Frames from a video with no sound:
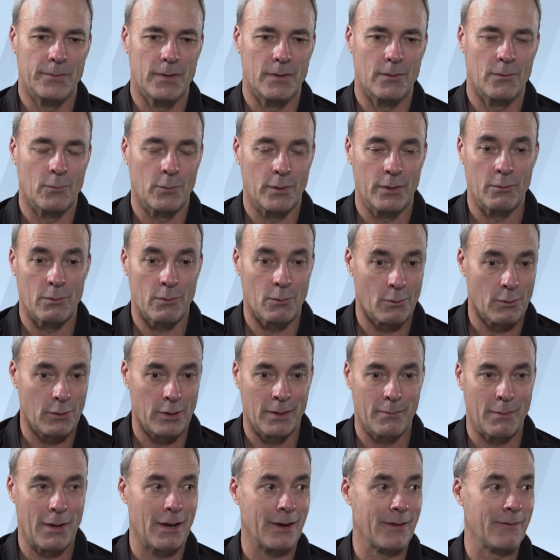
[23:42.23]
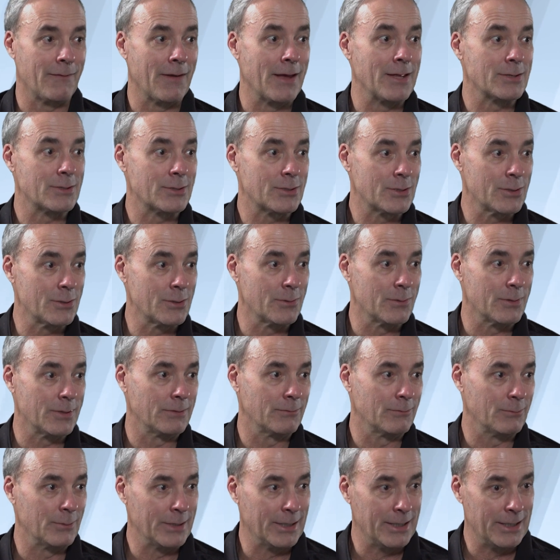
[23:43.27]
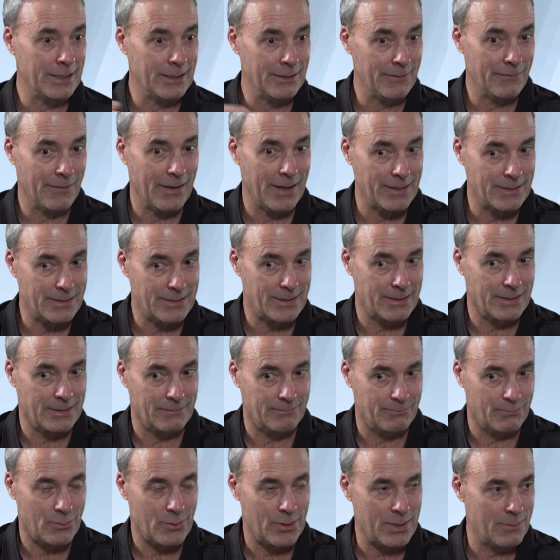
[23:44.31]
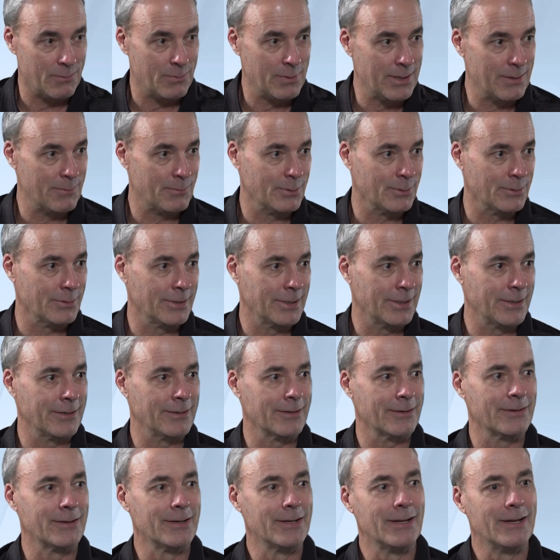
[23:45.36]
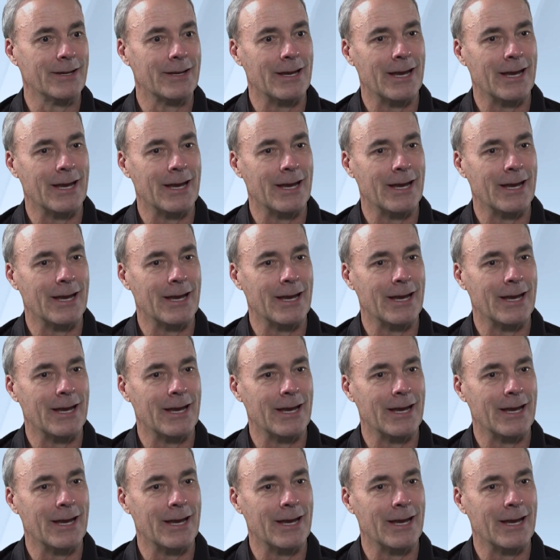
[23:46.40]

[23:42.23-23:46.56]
we were worried about events too, and we need events to bring people here.